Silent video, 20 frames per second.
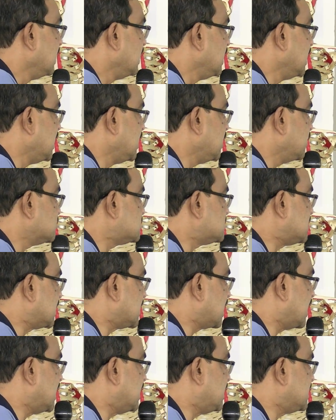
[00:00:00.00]

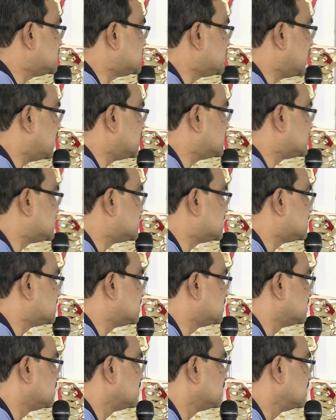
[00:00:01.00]
ileocecal
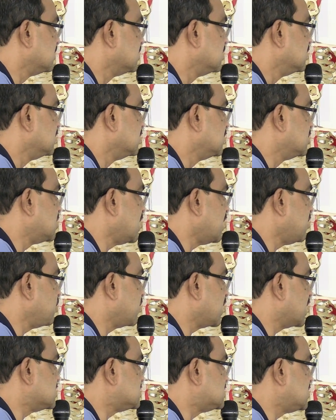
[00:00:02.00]
recess, you
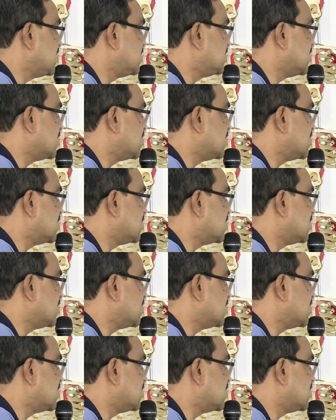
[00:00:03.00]
can see